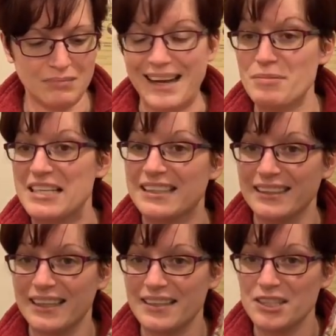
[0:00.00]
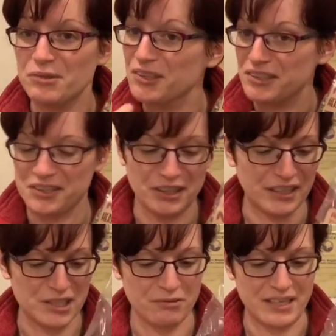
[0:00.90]
I particularly like this one because it's got a
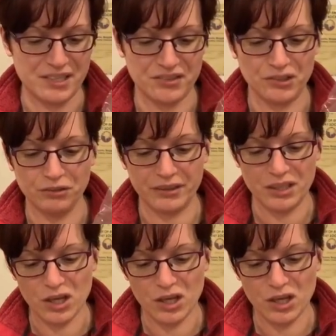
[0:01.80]
nice range of stuff in.